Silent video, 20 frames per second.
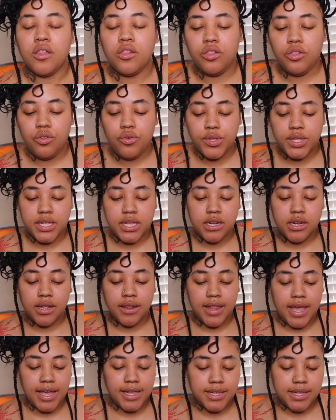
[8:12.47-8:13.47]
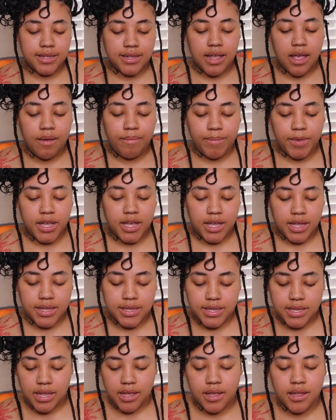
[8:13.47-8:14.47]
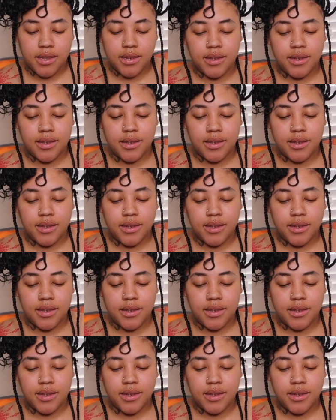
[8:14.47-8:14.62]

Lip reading: loosen the laces up, because